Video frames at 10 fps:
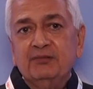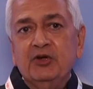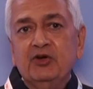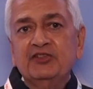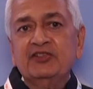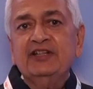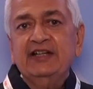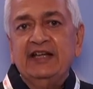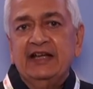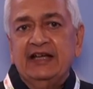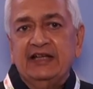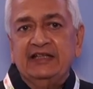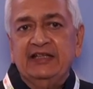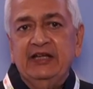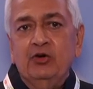because
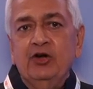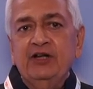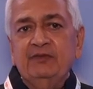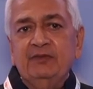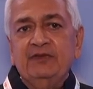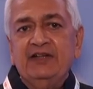the old